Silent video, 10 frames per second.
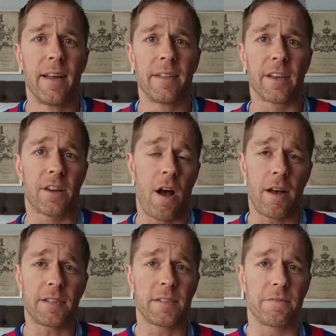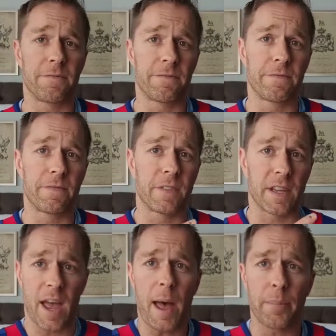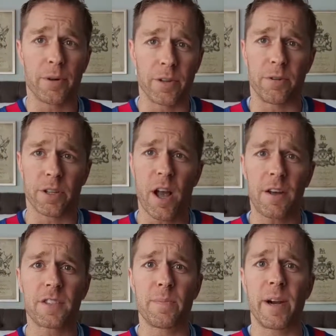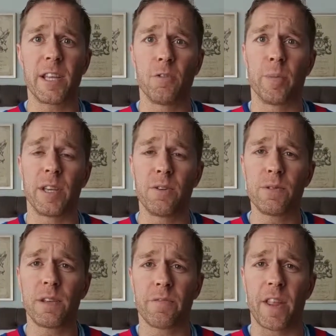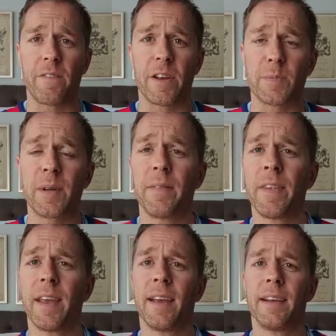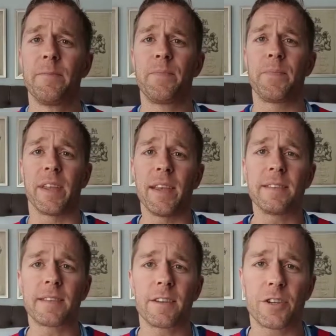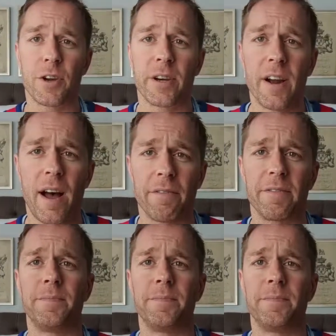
the cost of the capital, the cost of money you will be using for that investment, is good enough.